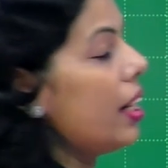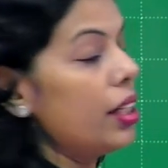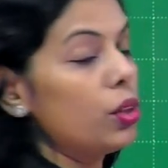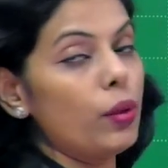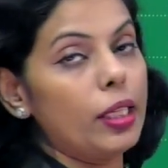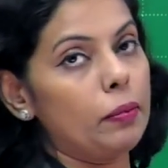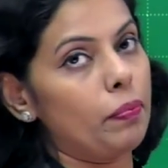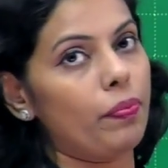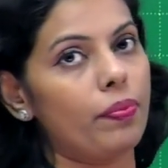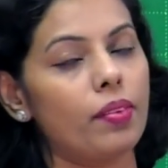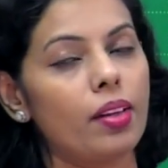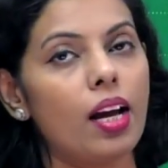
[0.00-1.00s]
correct one.
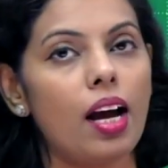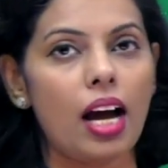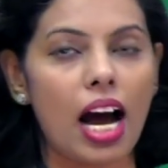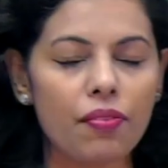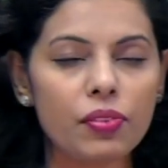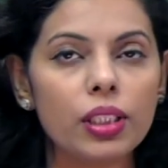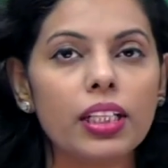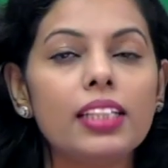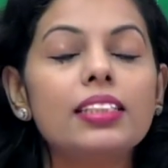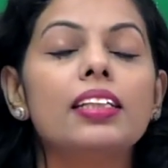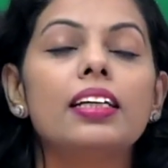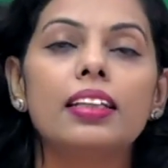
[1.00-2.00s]
After
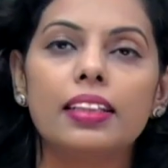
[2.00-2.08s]
this,